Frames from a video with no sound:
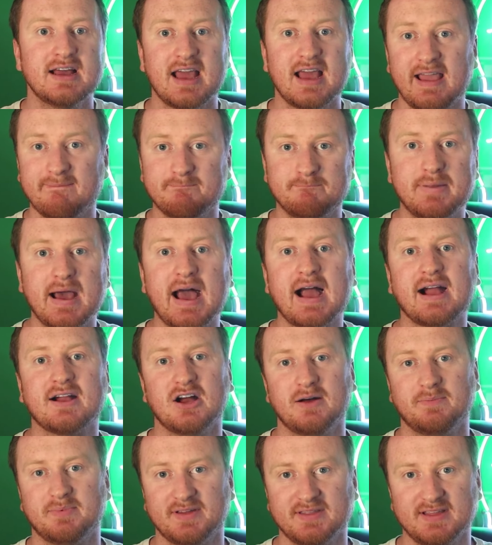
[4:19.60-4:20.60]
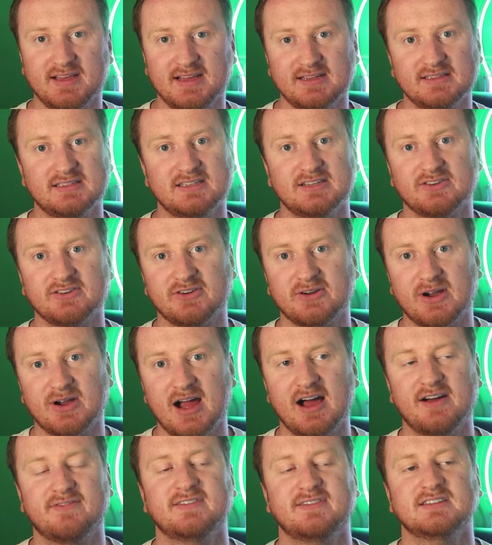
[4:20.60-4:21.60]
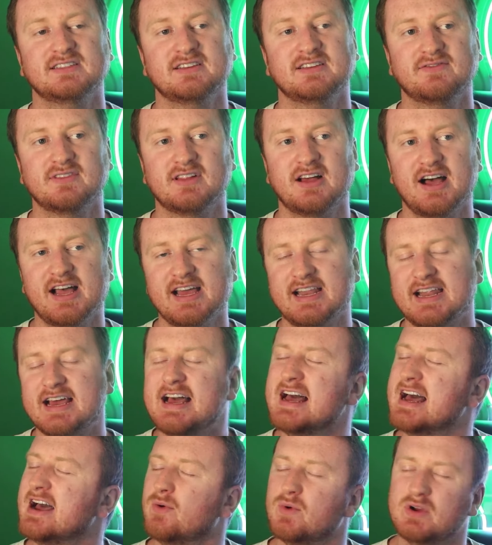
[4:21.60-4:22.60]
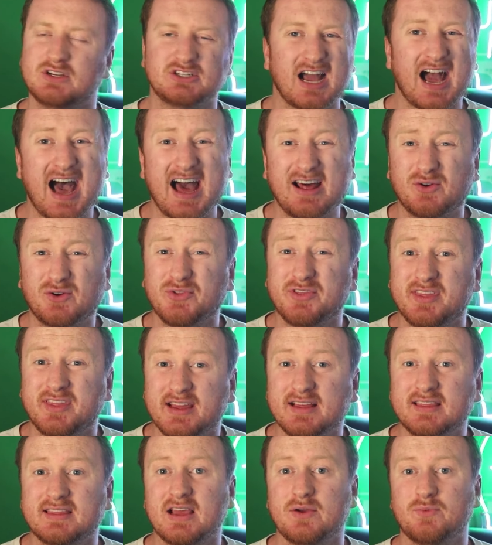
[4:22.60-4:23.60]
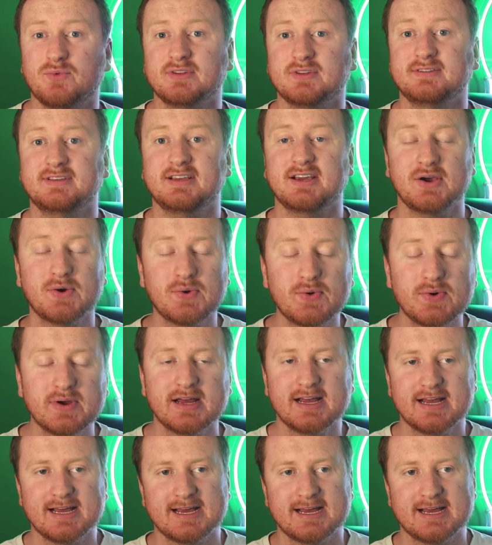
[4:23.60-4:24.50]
a backup on the interior offensive line, which I don't think they would do.